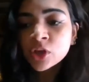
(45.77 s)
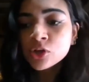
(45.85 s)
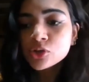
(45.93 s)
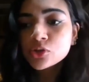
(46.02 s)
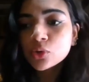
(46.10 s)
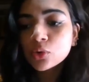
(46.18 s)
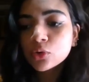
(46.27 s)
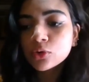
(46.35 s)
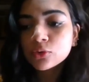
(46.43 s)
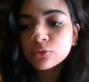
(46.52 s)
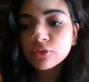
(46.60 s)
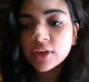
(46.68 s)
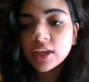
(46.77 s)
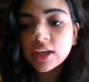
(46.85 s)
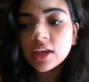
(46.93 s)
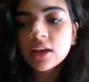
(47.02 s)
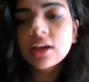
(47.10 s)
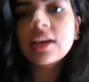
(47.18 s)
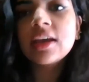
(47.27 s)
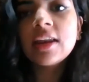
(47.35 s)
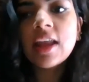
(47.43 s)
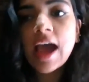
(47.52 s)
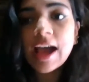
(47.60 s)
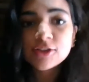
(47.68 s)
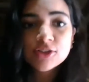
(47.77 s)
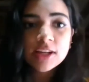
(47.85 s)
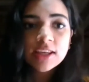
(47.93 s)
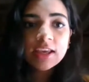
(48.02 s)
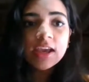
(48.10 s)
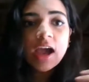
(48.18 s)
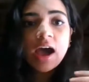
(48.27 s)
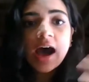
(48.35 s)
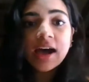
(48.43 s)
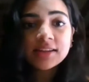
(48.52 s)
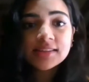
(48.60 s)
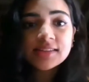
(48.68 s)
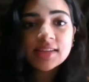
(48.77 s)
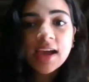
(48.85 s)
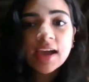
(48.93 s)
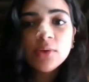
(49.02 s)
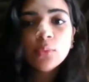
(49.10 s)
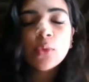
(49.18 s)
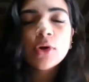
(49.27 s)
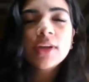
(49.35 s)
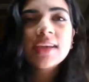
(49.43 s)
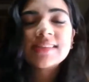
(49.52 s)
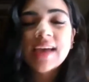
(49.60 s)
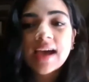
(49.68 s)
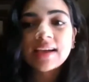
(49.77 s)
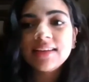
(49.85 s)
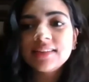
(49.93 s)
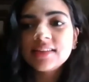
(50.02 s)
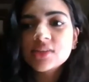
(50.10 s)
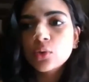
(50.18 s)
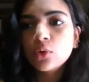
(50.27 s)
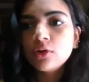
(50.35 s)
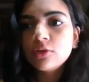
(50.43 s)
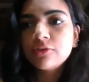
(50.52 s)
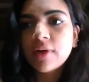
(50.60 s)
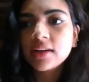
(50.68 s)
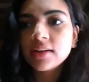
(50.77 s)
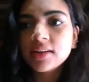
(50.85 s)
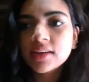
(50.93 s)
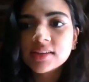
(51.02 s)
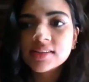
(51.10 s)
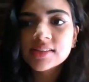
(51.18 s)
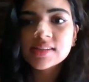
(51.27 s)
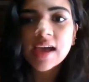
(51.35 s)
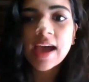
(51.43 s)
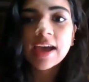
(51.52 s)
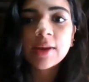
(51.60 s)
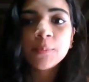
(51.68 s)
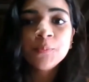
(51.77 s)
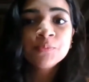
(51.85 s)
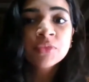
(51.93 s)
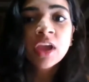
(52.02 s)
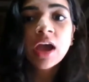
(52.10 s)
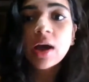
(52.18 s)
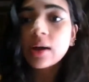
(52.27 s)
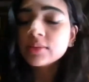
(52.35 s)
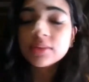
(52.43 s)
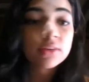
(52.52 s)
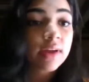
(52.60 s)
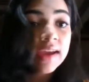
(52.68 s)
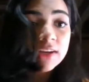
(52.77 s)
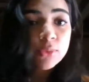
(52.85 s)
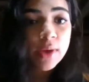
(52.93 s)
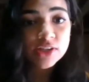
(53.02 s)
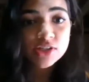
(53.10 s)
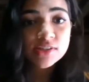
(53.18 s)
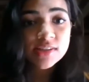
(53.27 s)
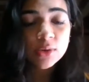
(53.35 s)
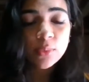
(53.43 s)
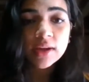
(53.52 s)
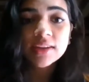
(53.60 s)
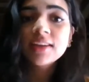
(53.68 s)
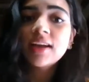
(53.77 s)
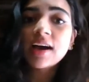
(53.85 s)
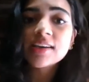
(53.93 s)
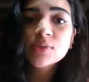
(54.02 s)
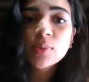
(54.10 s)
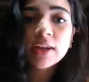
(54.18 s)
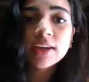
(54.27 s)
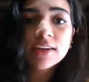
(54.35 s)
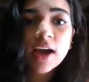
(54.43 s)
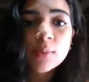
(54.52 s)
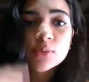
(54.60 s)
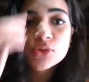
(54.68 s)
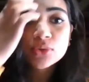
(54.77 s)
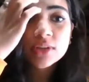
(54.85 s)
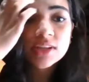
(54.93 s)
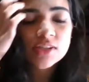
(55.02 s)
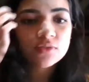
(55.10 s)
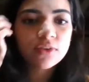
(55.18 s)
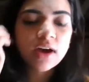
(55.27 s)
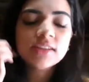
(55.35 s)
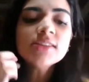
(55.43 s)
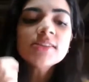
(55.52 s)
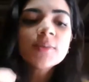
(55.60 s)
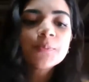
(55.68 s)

So we can actually understand what exactly this whole fund is and the right questions that one can ask when it comes to these funds.